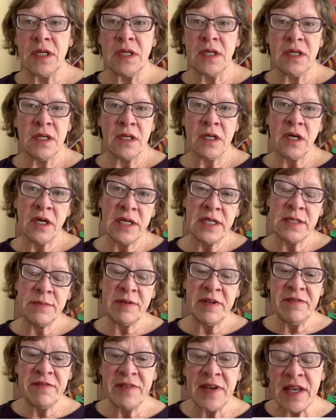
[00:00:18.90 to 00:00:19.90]
God has
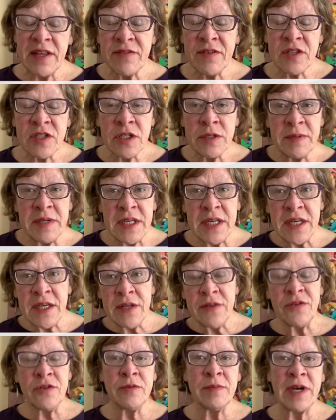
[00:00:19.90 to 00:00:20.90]
been faithful to me
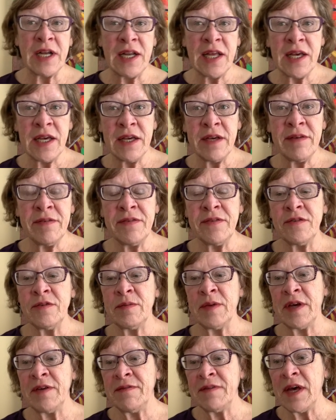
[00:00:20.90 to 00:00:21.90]
through my life, through
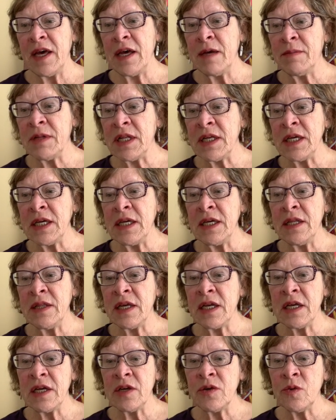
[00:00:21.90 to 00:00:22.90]
my family that
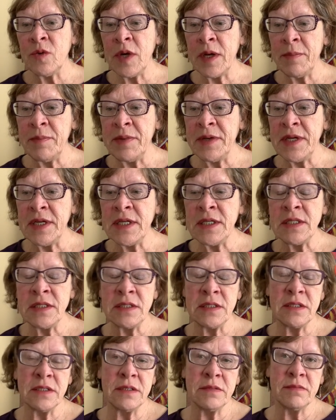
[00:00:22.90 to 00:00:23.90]
I grew up in,
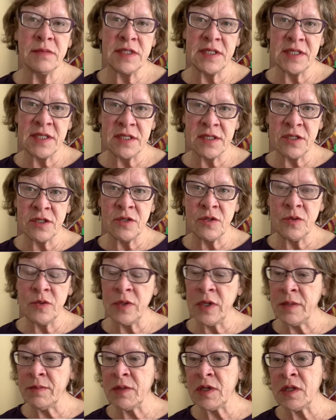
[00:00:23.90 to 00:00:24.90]
my sister who
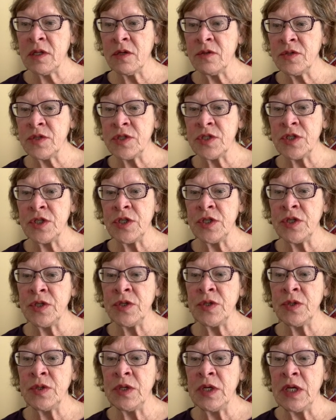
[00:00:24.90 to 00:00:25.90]
I'm close to,
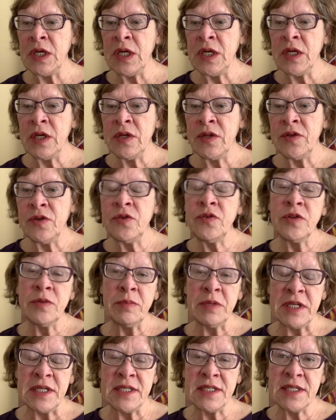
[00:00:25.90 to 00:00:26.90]
through the
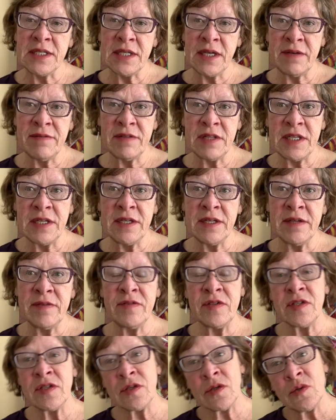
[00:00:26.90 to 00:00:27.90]
places I've lived, the
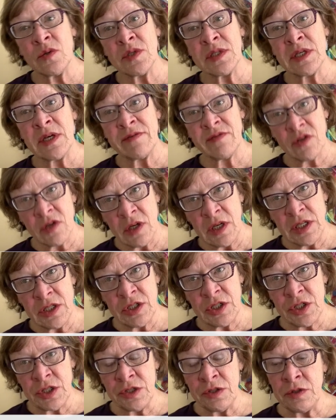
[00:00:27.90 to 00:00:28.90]
schools I've gone
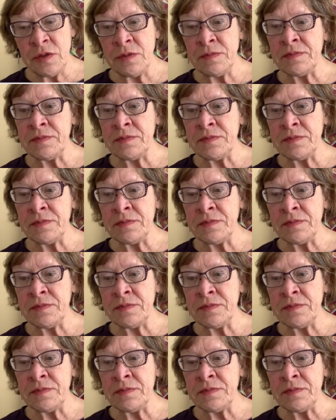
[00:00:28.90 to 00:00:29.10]
to,